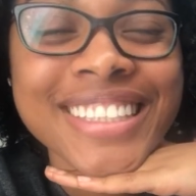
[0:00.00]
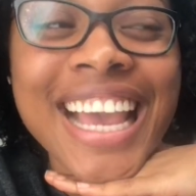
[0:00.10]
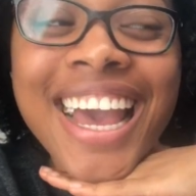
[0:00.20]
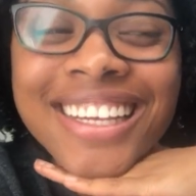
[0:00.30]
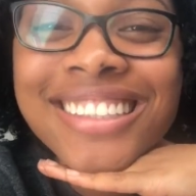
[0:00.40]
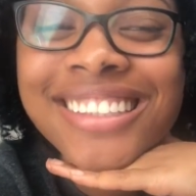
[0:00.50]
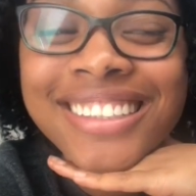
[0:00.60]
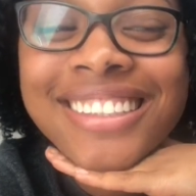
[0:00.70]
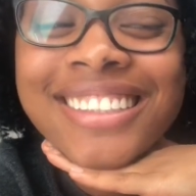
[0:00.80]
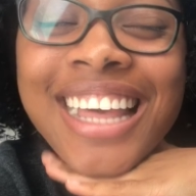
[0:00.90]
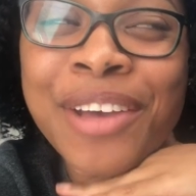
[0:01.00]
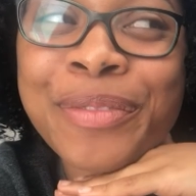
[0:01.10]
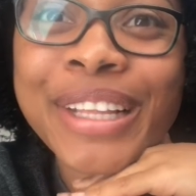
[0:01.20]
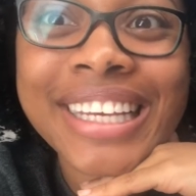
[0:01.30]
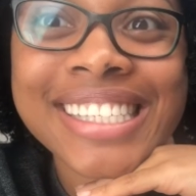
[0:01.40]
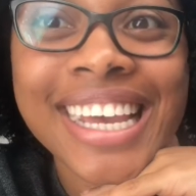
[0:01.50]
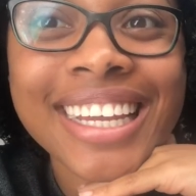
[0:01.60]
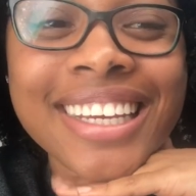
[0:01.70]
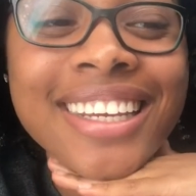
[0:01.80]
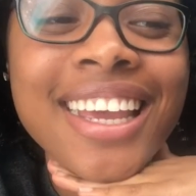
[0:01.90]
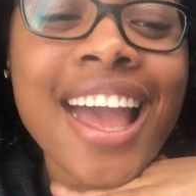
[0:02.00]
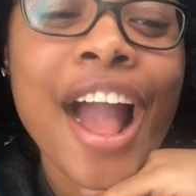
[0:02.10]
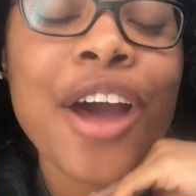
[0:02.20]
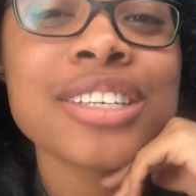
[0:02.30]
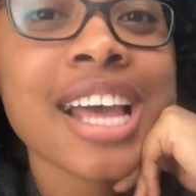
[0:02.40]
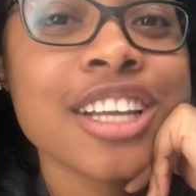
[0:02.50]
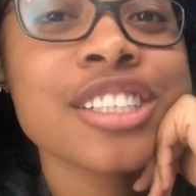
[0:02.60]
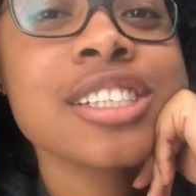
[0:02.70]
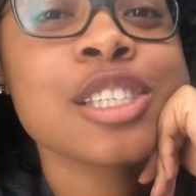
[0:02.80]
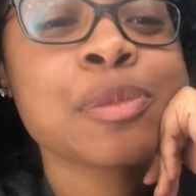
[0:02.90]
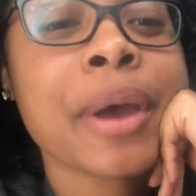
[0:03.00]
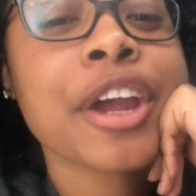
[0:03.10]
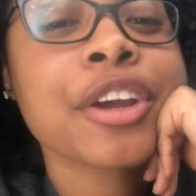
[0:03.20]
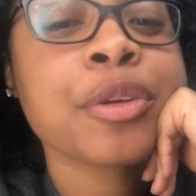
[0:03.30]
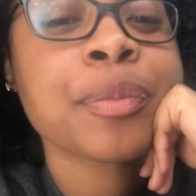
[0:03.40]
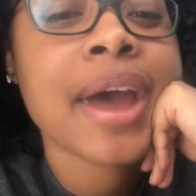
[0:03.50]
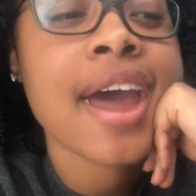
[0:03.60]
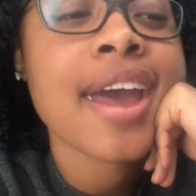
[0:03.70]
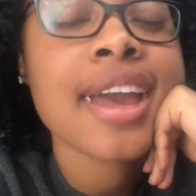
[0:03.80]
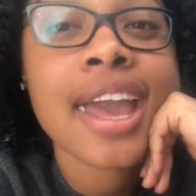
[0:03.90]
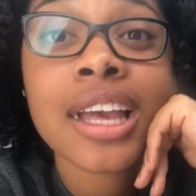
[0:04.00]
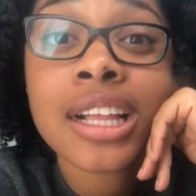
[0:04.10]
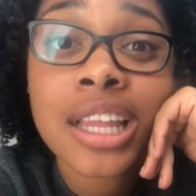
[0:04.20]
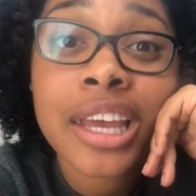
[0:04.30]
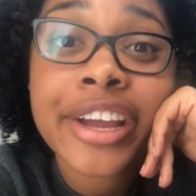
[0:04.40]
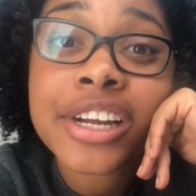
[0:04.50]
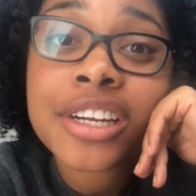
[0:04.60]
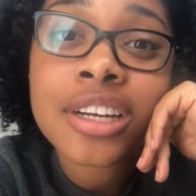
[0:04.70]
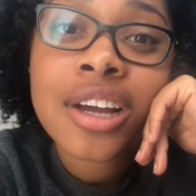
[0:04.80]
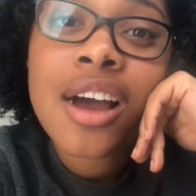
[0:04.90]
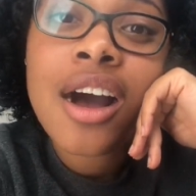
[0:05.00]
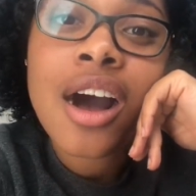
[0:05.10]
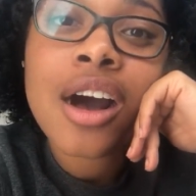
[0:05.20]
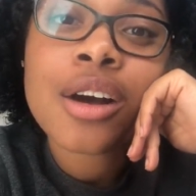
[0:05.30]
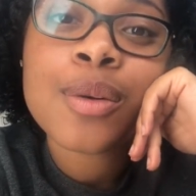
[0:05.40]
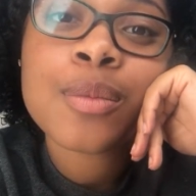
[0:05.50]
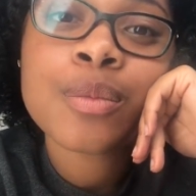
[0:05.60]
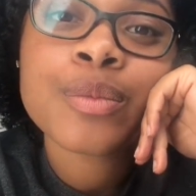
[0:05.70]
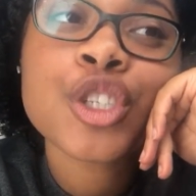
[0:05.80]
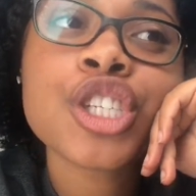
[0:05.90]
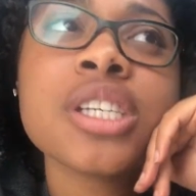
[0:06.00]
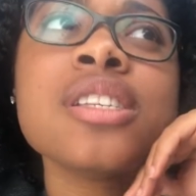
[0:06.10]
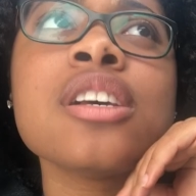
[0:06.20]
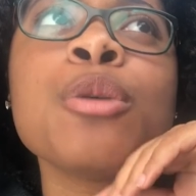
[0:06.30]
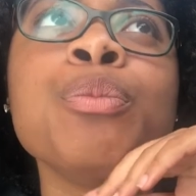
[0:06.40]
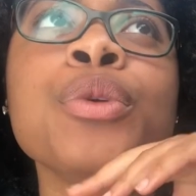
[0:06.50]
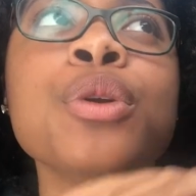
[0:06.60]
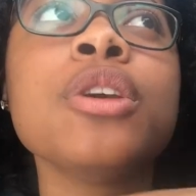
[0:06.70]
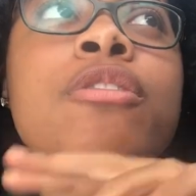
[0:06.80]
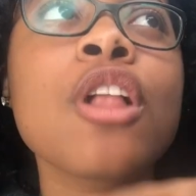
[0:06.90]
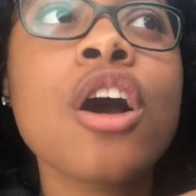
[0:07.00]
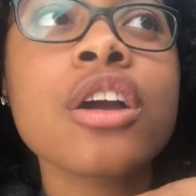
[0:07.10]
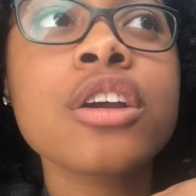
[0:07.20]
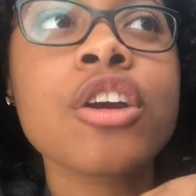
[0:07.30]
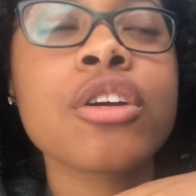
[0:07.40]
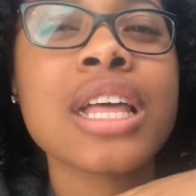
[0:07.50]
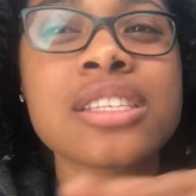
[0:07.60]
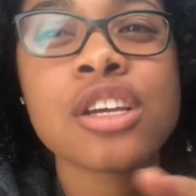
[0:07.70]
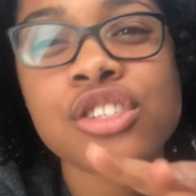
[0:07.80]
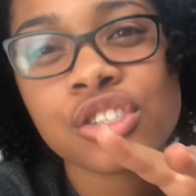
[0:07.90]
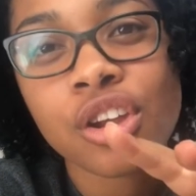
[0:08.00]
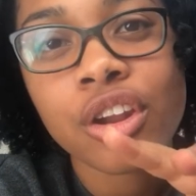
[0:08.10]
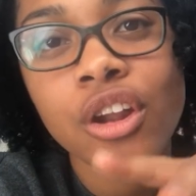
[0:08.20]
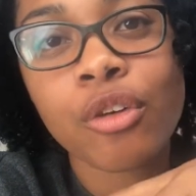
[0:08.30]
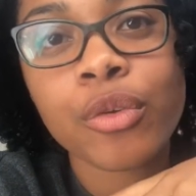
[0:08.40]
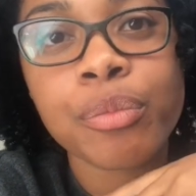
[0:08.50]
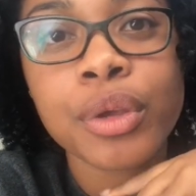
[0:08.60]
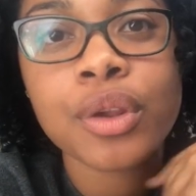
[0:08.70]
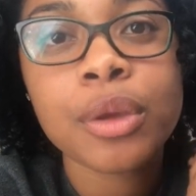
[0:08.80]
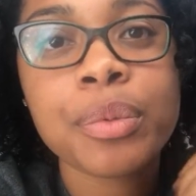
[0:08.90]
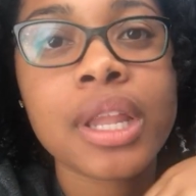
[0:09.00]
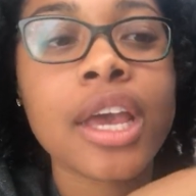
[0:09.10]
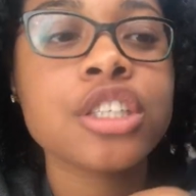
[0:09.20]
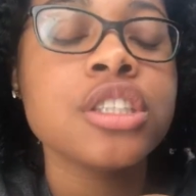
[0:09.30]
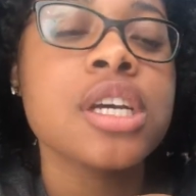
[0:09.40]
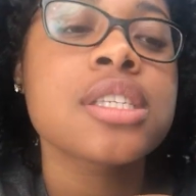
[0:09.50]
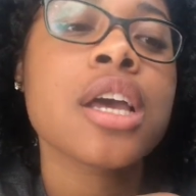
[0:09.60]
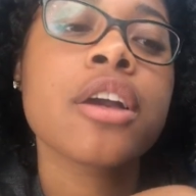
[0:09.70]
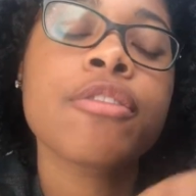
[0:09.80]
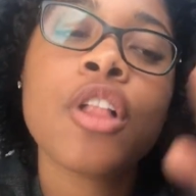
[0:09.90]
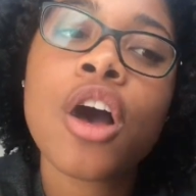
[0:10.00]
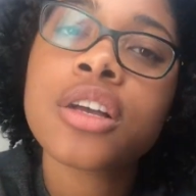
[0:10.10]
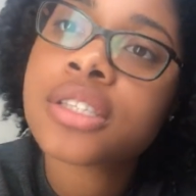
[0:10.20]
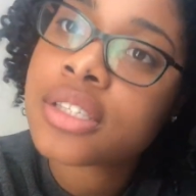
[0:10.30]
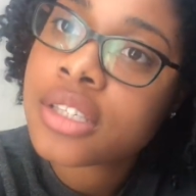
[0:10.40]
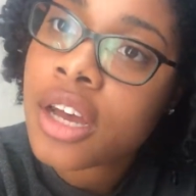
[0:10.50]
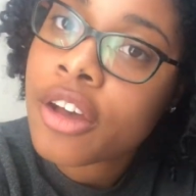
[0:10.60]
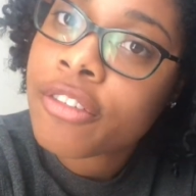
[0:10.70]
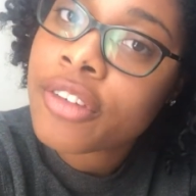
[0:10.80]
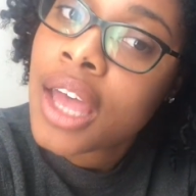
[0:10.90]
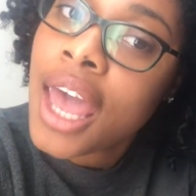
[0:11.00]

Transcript: yeah i'm really excited i was actually inspired by hey claire um, she's a beauty vlogger, or that's how she started off with beauty, but like she does like vlogs and stuff.